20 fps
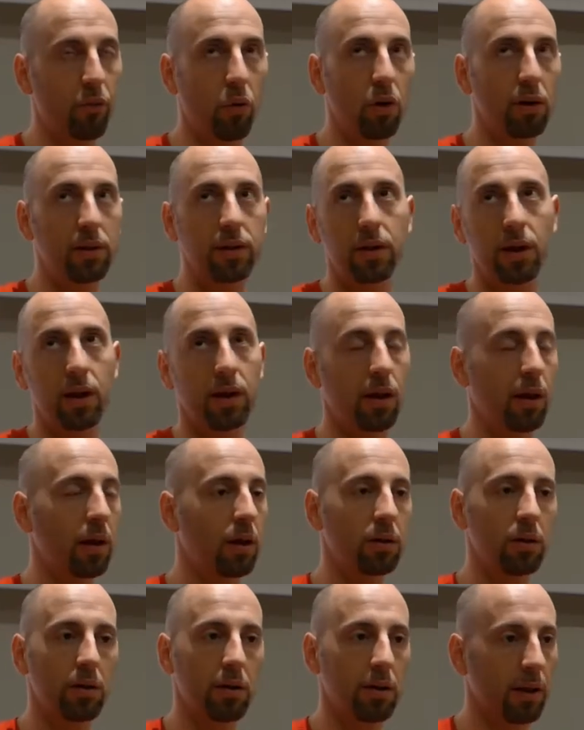40, and
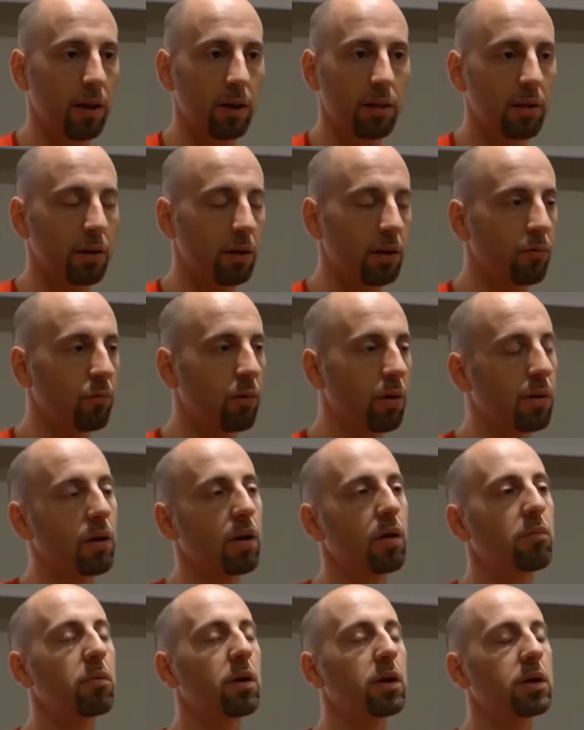100, I think, were the
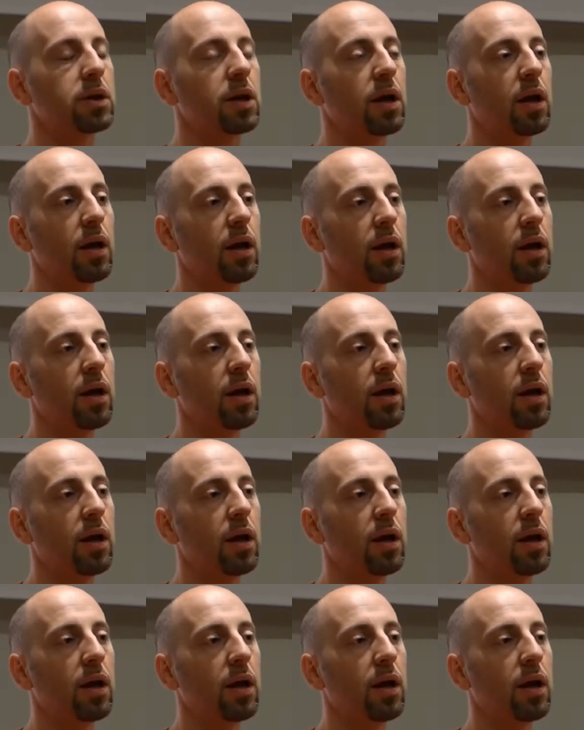numbers.